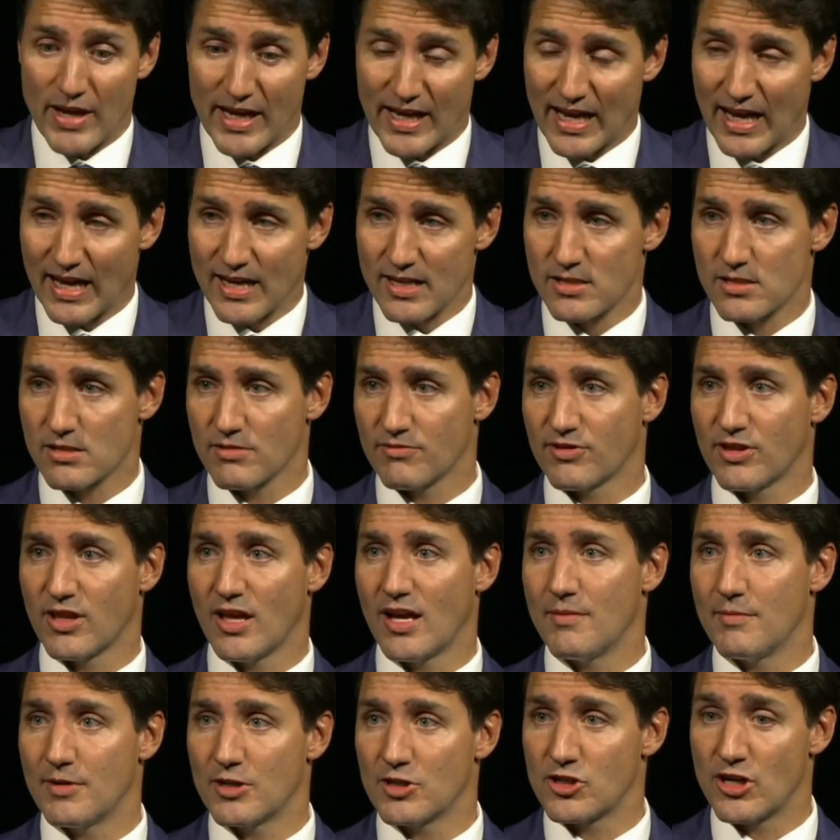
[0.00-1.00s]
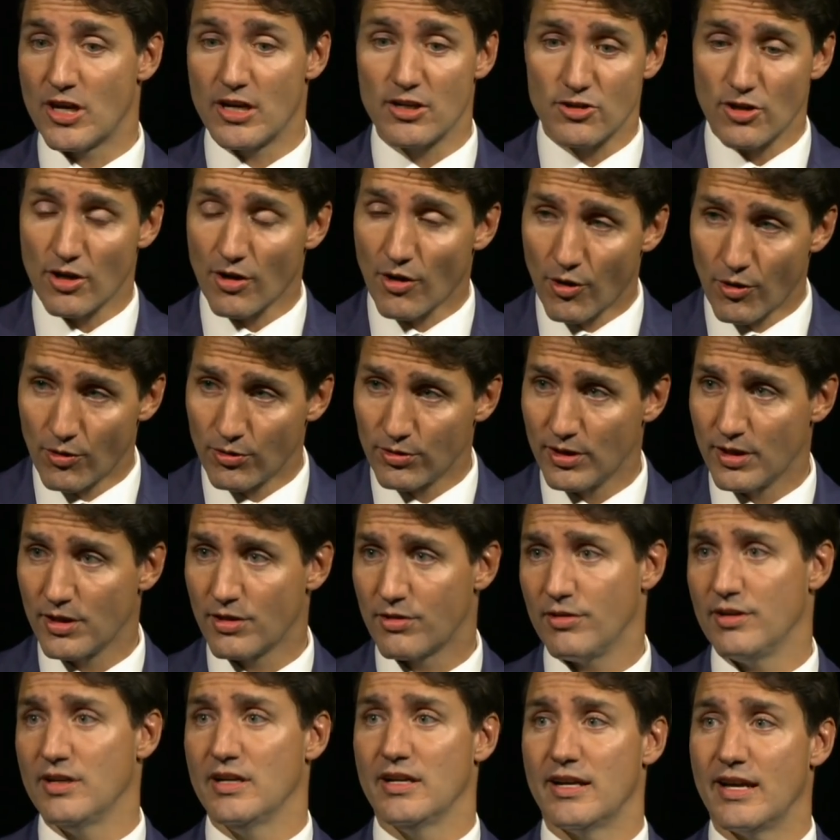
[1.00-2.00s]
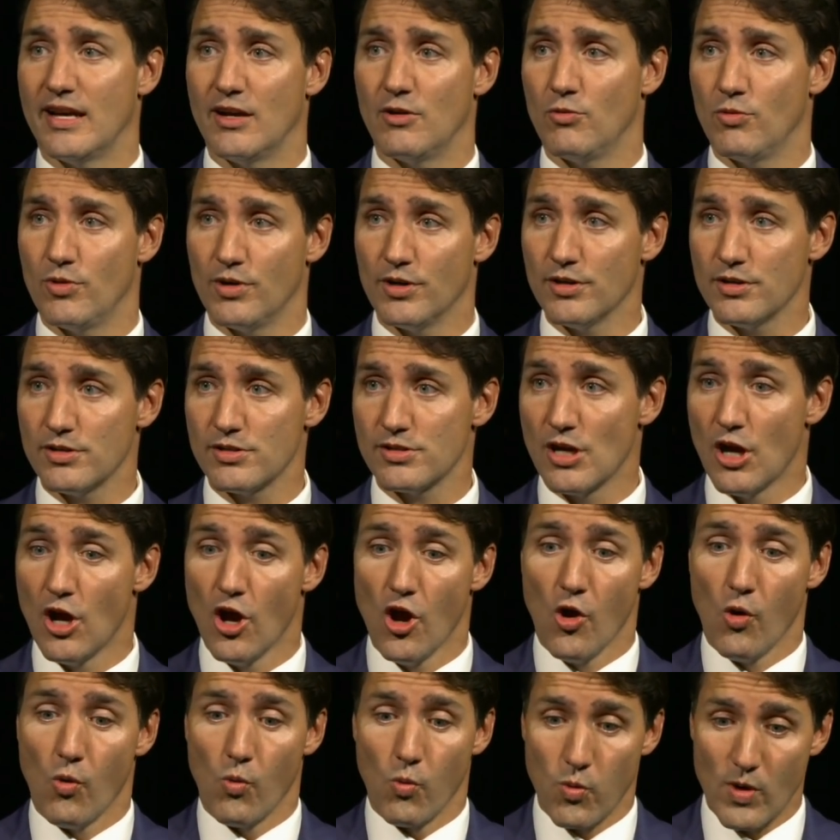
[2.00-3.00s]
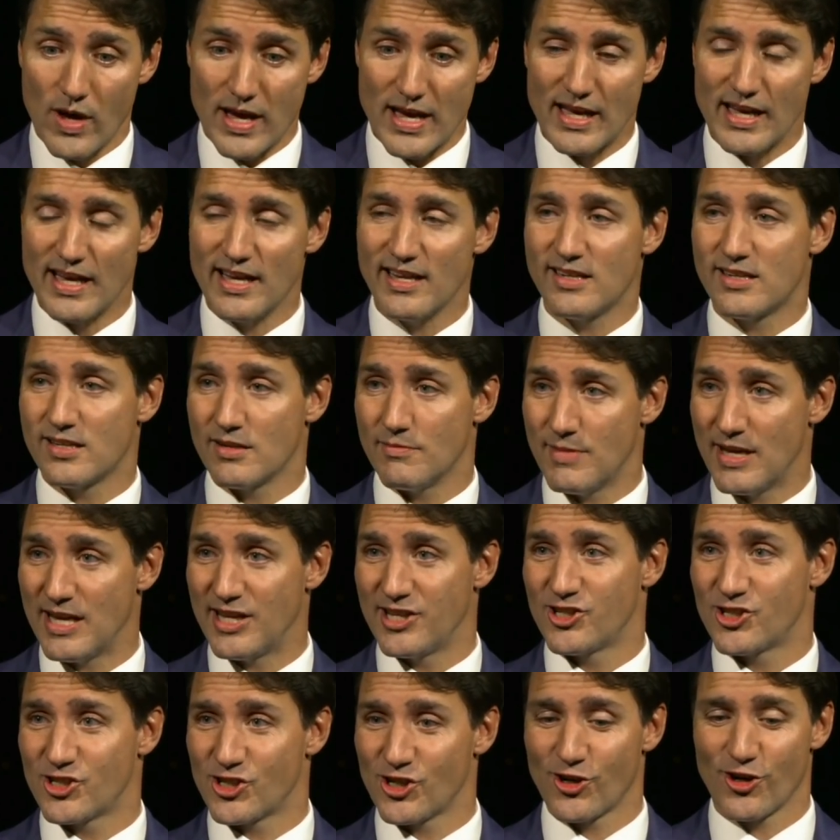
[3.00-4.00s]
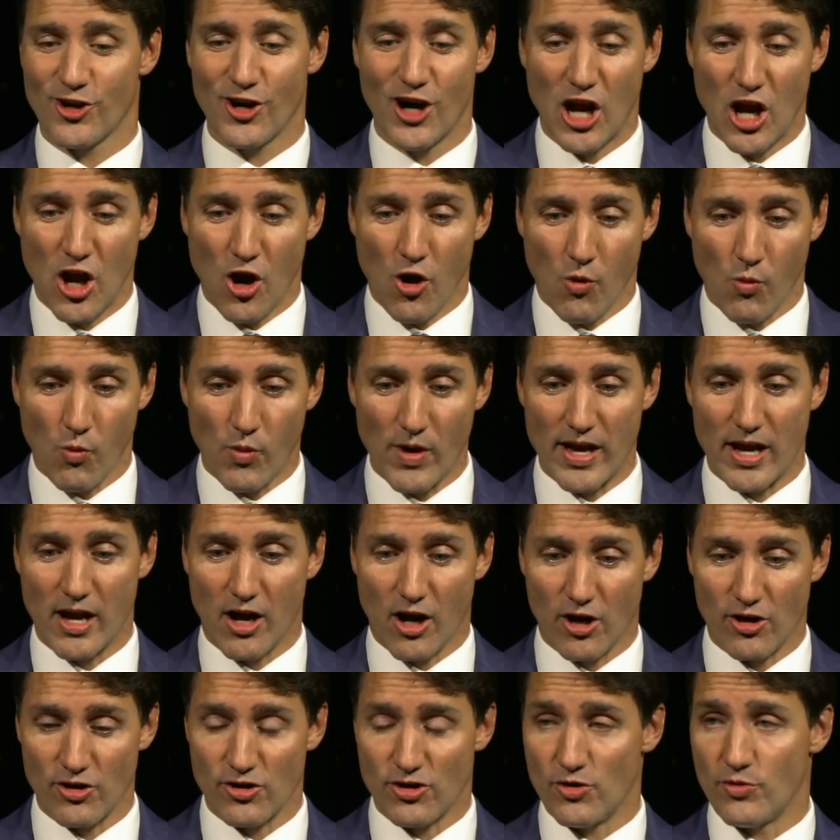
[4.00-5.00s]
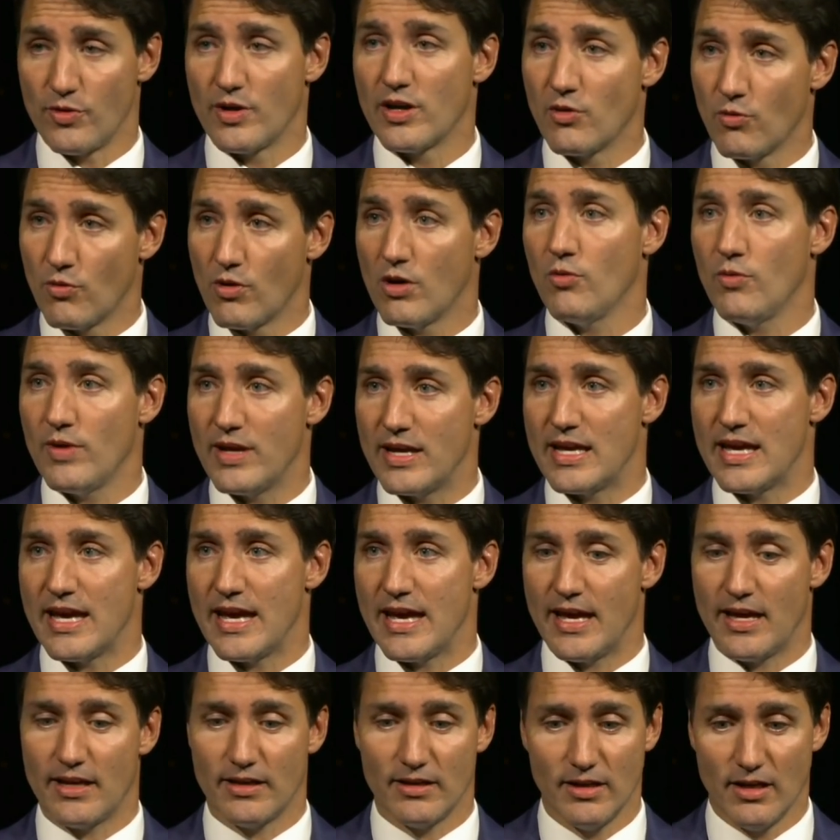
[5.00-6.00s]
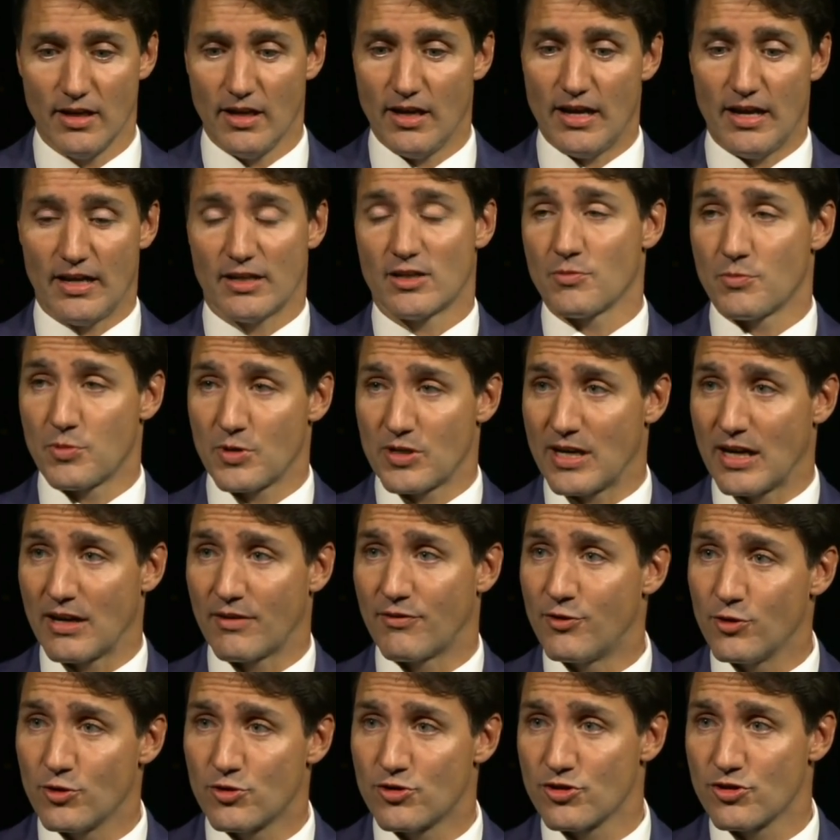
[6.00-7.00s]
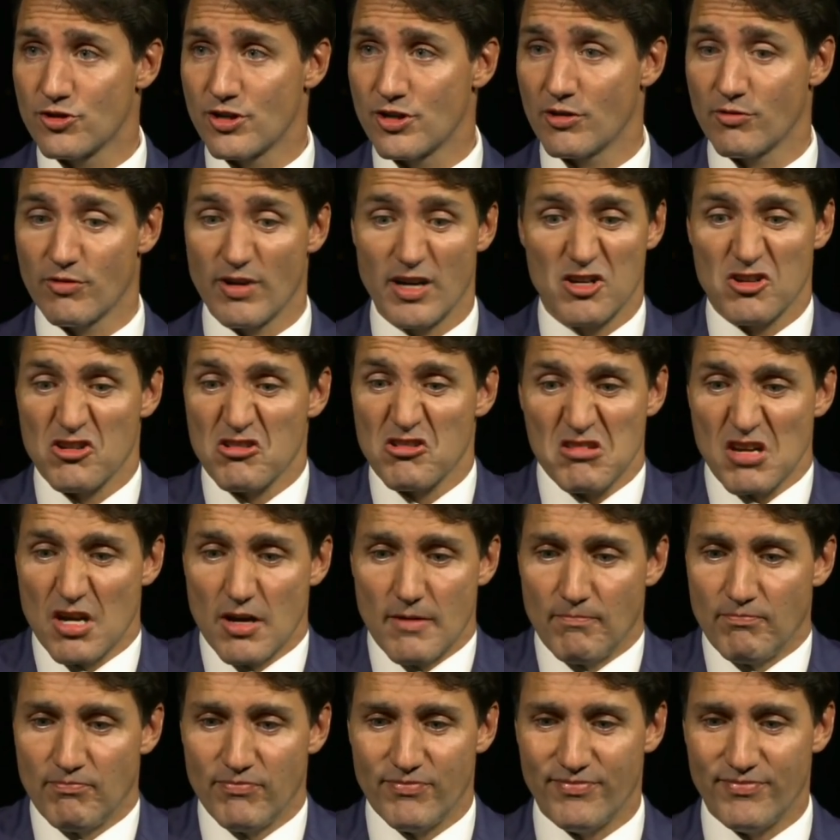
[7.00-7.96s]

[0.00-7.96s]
because of climate change are only going to get worse. We need to make sure we are doing what we can to protect future generations.